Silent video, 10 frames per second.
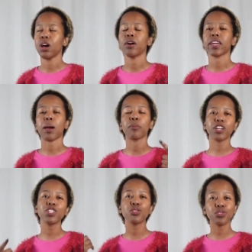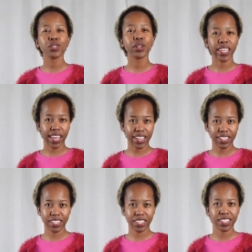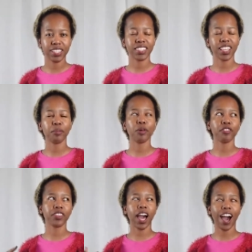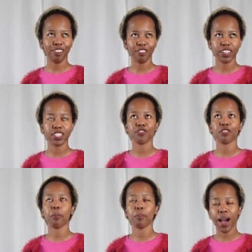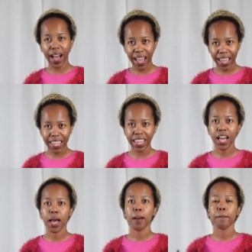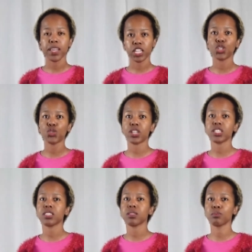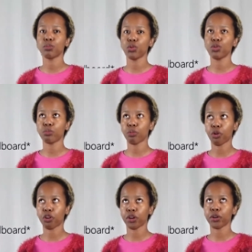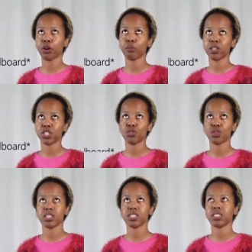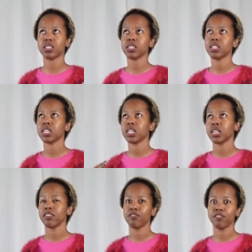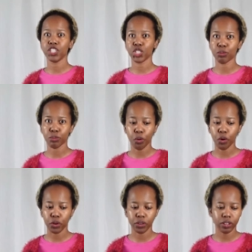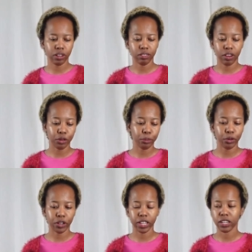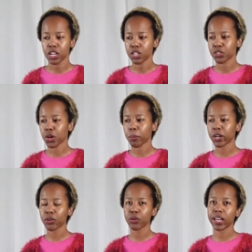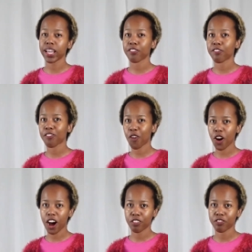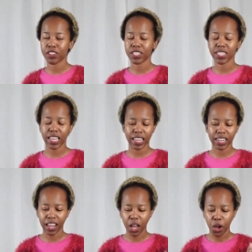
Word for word: okay I'm going to recreate some of the outfits from my Pinterest mood board or Pinterest vision board I don't know how to put it so I'm gonna recreate like four outfits and